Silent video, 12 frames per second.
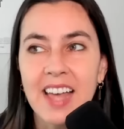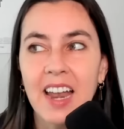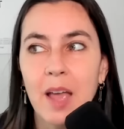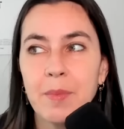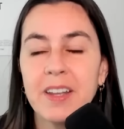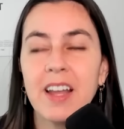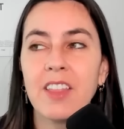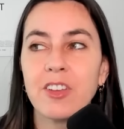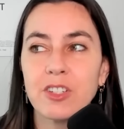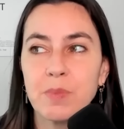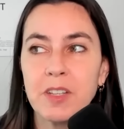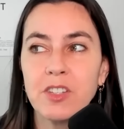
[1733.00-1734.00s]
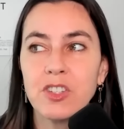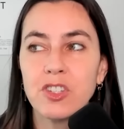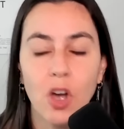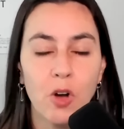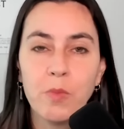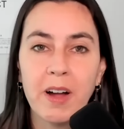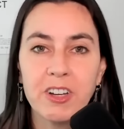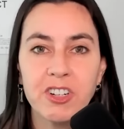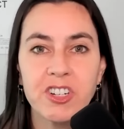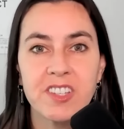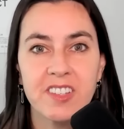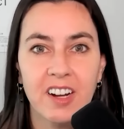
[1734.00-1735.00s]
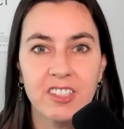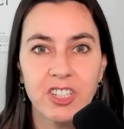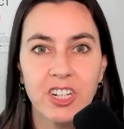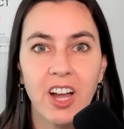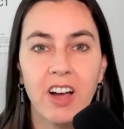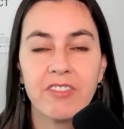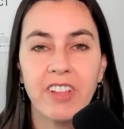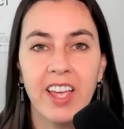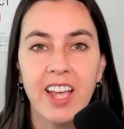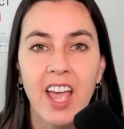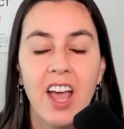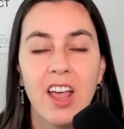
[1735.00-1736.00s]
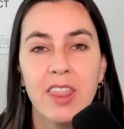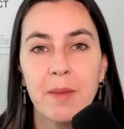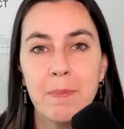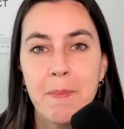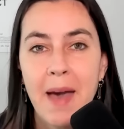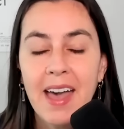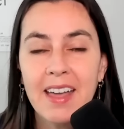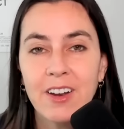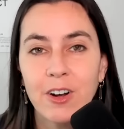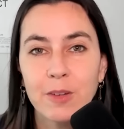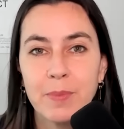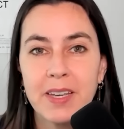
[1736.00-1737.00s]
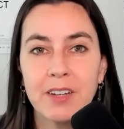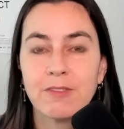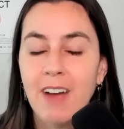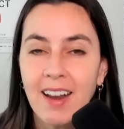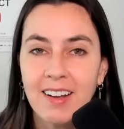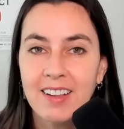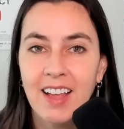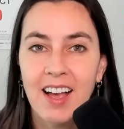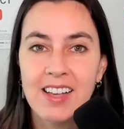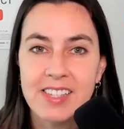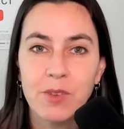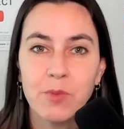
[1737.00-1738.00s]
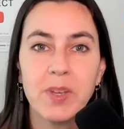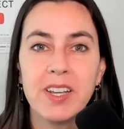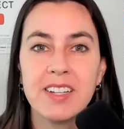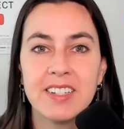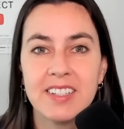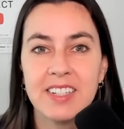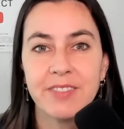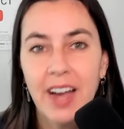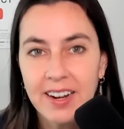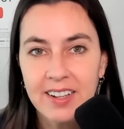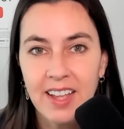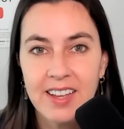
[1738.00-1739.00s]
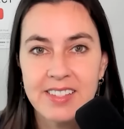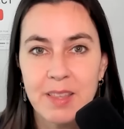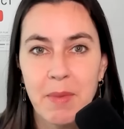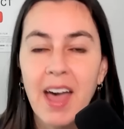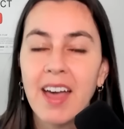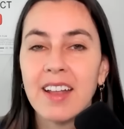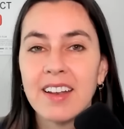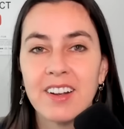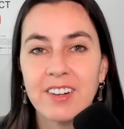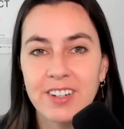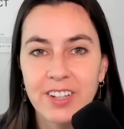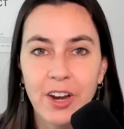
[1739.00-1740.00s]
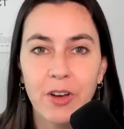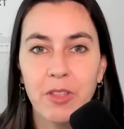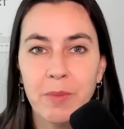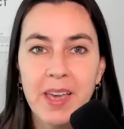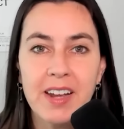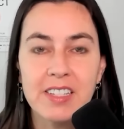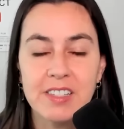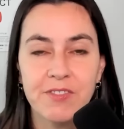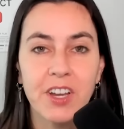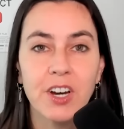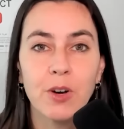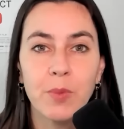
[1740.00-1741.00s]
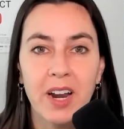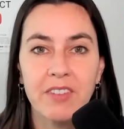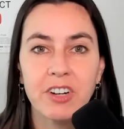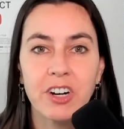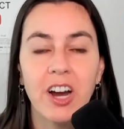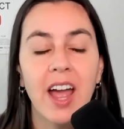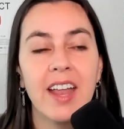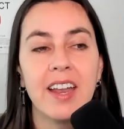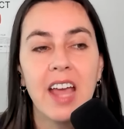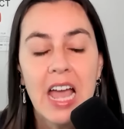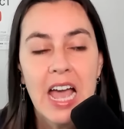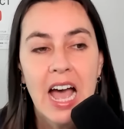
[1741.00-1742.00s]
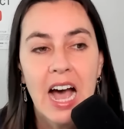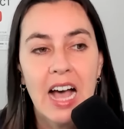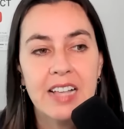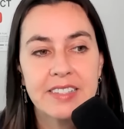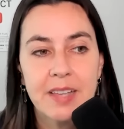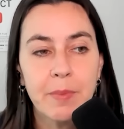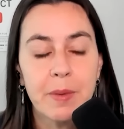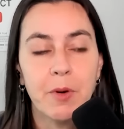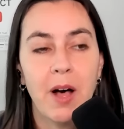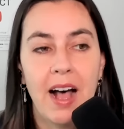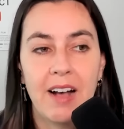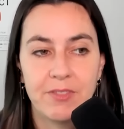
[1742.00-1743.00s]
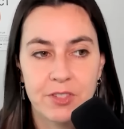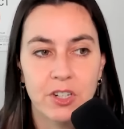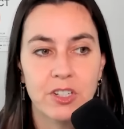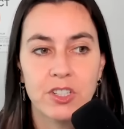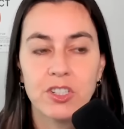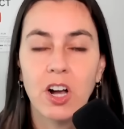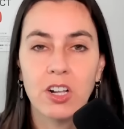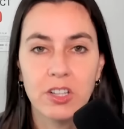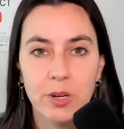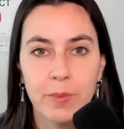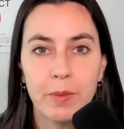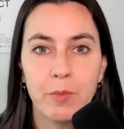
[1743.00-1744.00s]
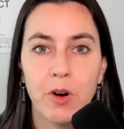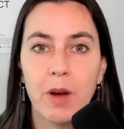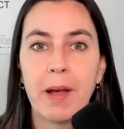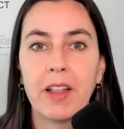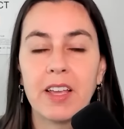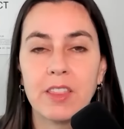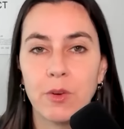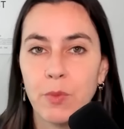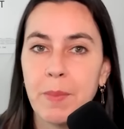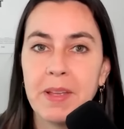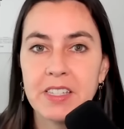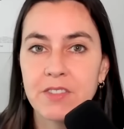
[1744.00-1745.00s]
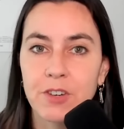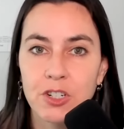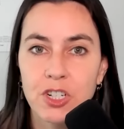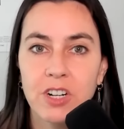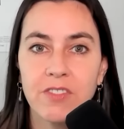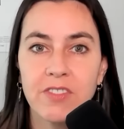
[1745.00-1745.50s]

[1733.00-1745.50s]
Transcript: And I mean, there's been so much discussion of like the men are being radicalized and we need to de-radicalize the men, or, the manosphere or whatever. And some people have started to talk a little bit more about like the women's version of